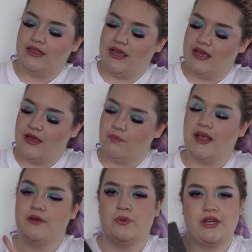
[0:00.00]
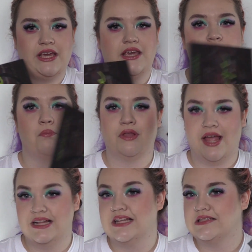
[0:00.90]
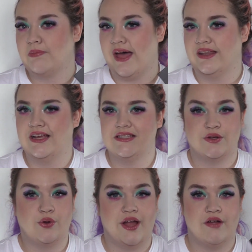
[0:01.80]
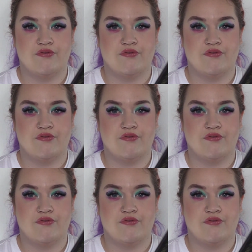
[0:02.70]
The Blend Bunny Blends palette is a great